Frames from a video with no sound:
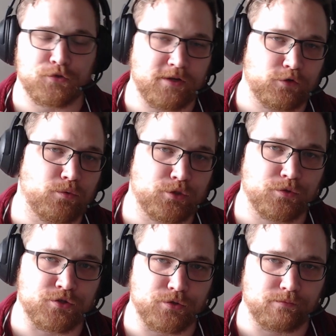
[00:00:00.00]
So if you were to
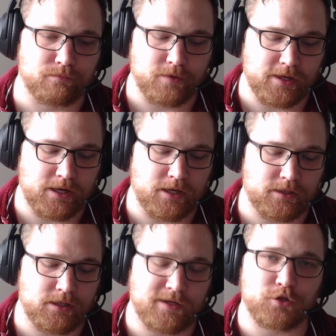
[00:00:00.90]
assume
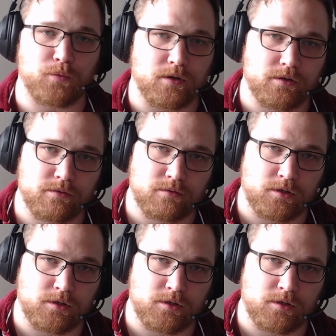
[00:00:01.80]
that each word